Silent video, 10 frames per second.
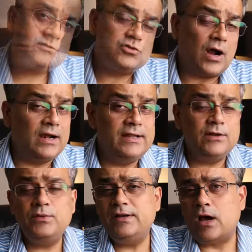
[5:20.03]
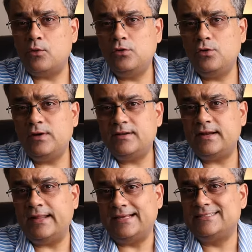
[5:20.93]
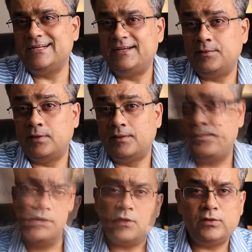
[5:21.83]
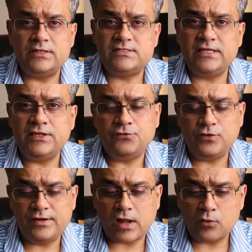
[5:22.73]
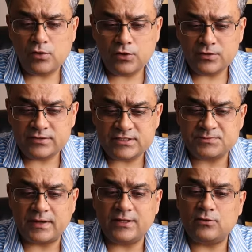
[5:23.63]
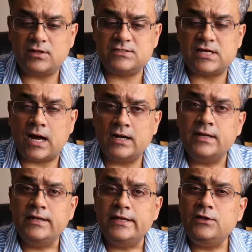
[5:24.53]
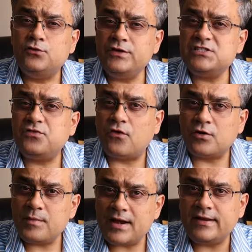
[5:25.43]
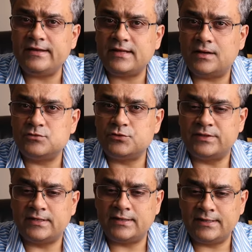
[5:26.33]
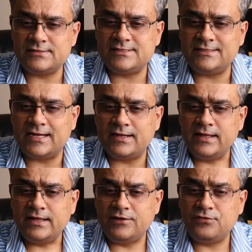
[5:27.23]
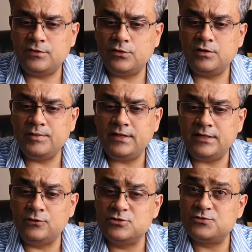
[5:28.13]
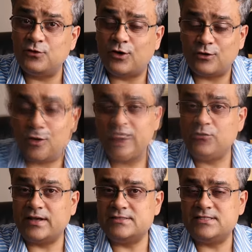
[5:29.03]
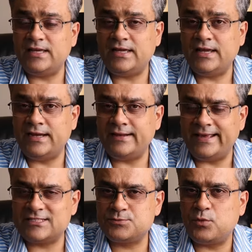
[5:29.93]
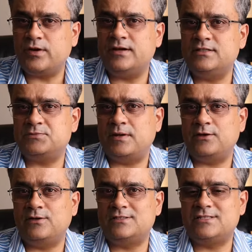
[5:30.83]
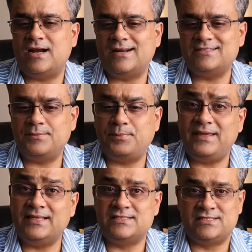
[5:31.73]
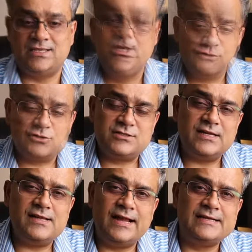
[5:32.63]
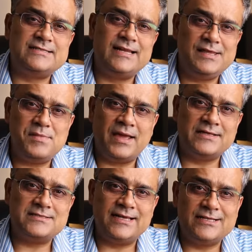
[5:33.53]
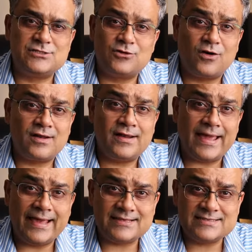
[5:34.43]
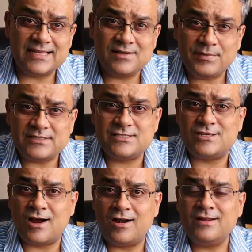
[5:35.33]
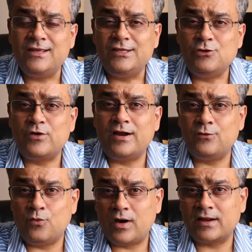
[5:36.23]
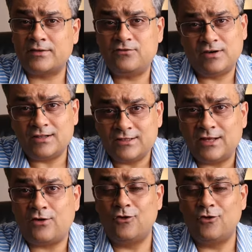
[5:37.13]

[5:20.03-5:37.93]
So earlier we downloaded that Excel table. Now let's see if we download this particular chart, in which format it comes with, and let's see that if it will be useful or not. You can see it exported this particular chart as a PNG. So still it's an image, it's not an Excel based chart. You can work further.